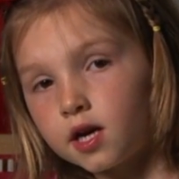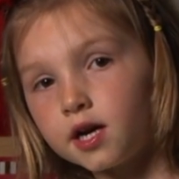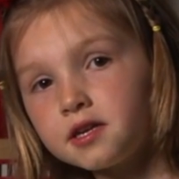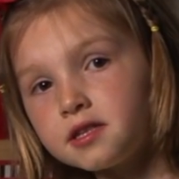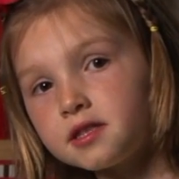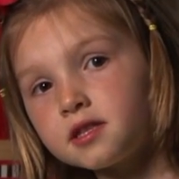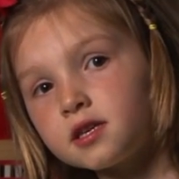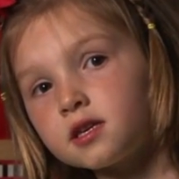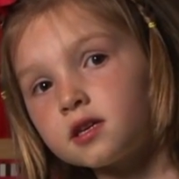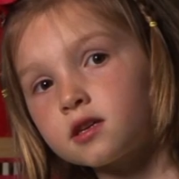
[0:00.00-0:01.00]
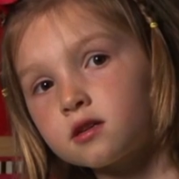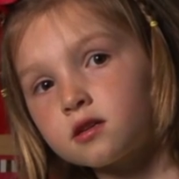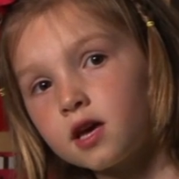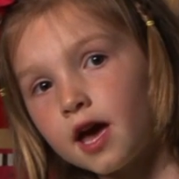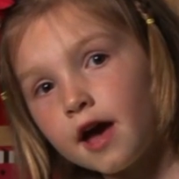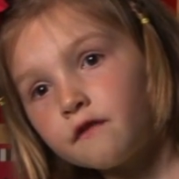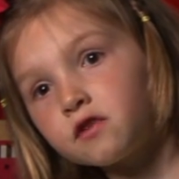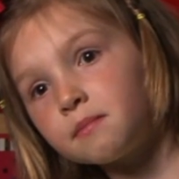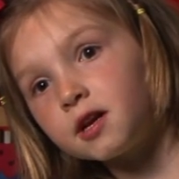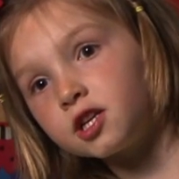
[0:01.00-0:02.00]
I think
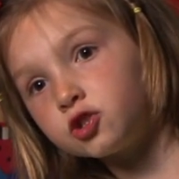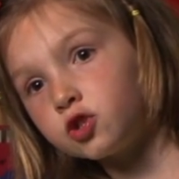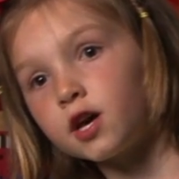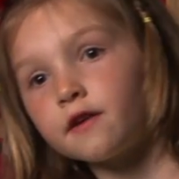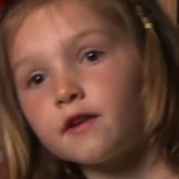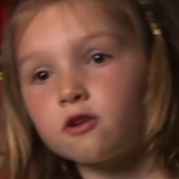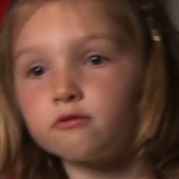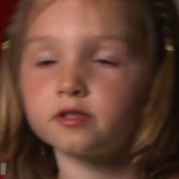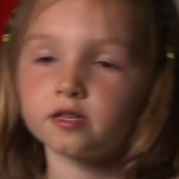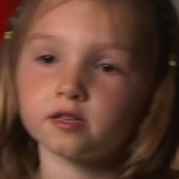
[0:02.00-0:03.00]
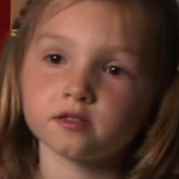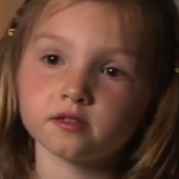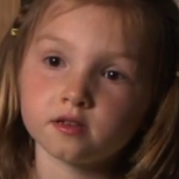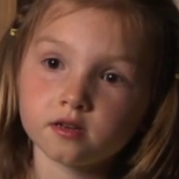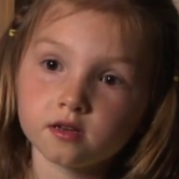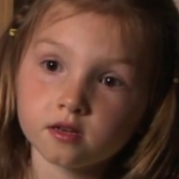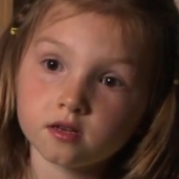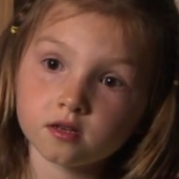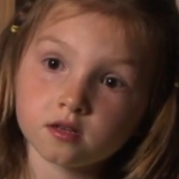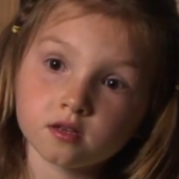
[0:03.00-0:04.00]
everybody should have houses,
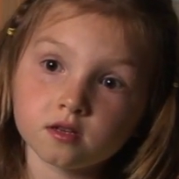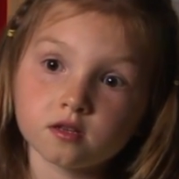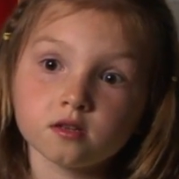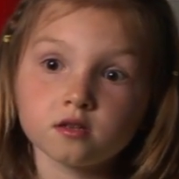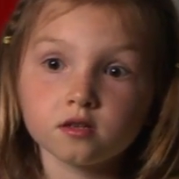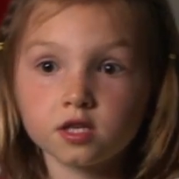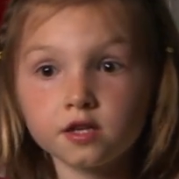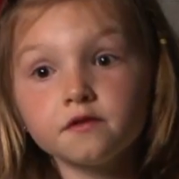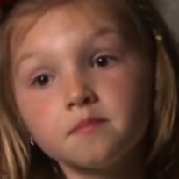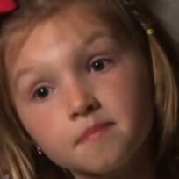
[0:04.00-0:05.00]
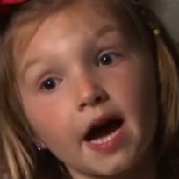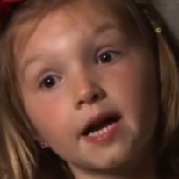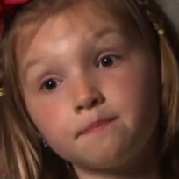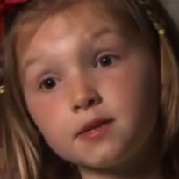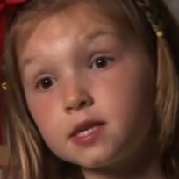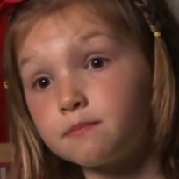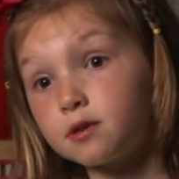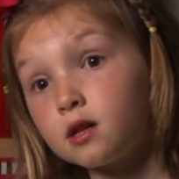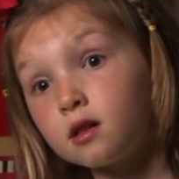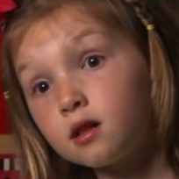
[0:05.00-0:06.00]
even bad
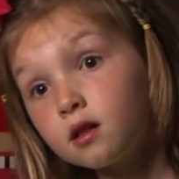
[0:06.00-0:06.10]
people.